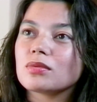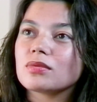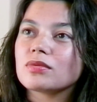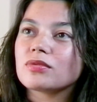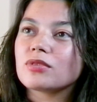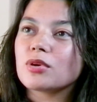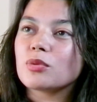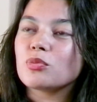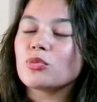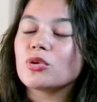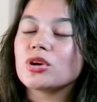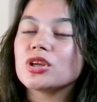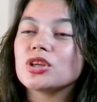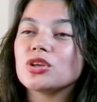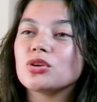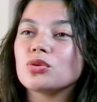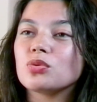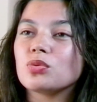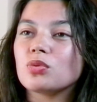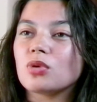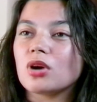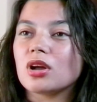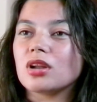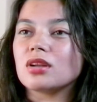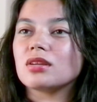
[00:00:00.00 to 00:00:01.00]
what you
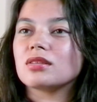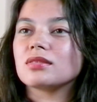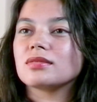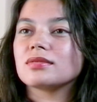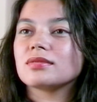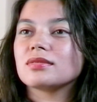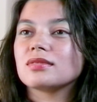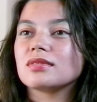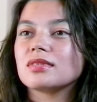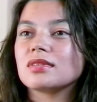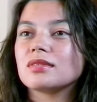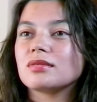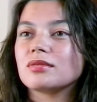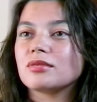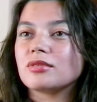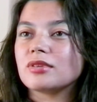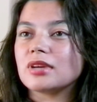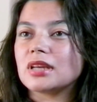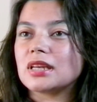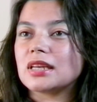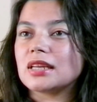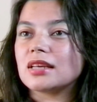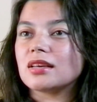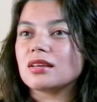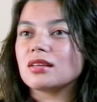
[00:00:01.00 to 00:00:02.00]
want,
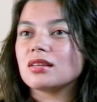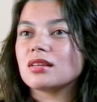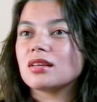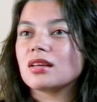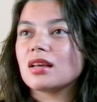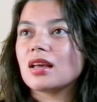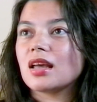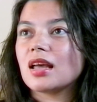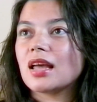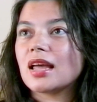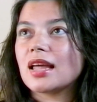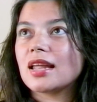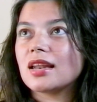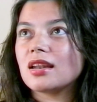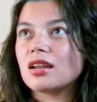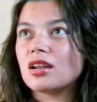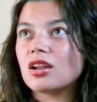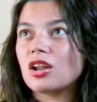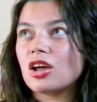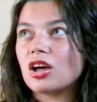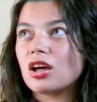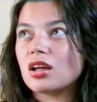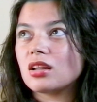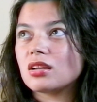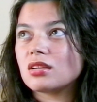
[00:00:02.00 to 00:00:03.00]
really, and
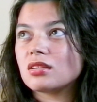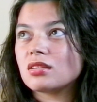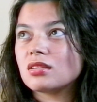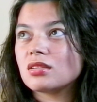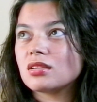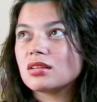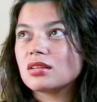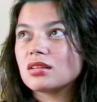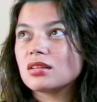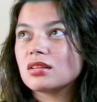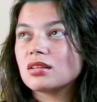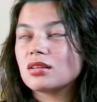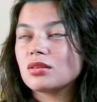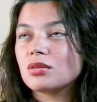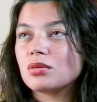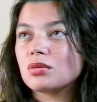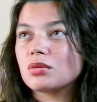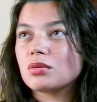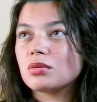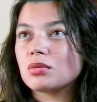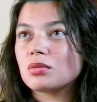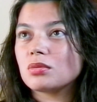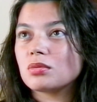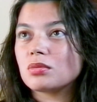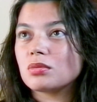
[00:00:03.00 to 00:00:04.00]
not
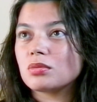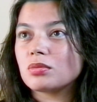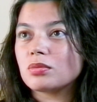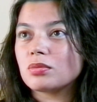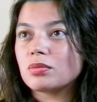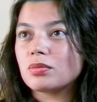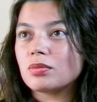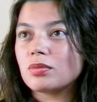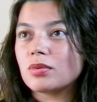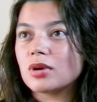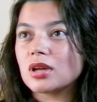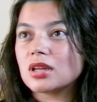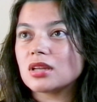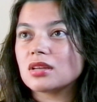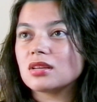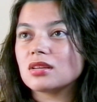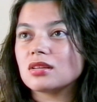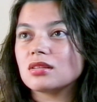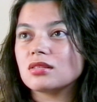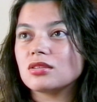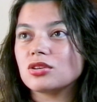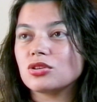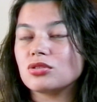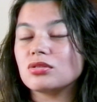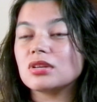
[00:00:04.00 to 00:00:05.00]
what
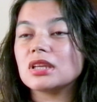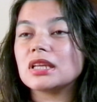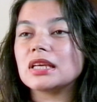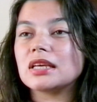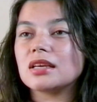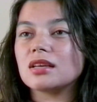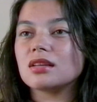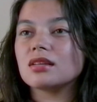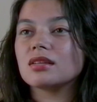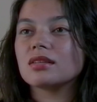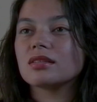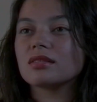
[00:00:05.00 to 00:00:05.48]
you need.